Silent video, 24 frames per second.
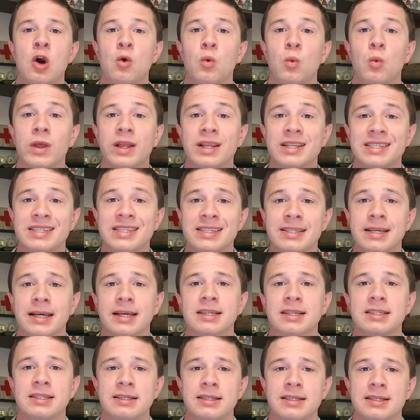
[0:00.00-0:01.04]
with
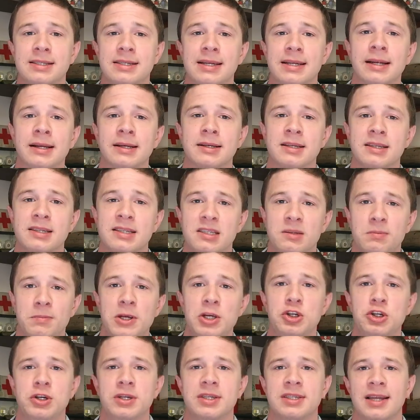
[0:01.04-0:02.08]
6 distinct
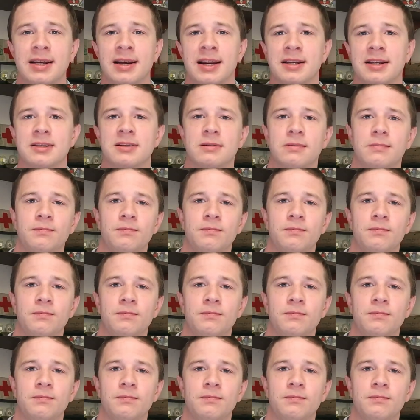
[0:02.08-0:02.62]
species in it.